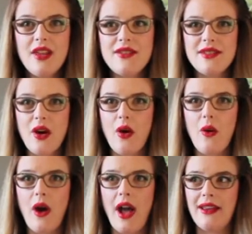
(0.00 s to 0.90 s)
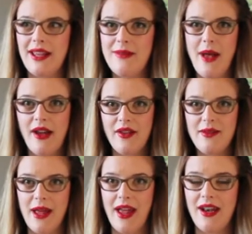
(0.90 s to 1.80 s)
So I laid back on
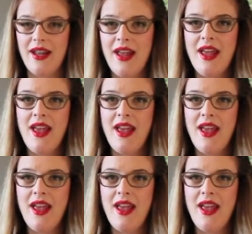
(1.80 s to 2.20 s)
the bed.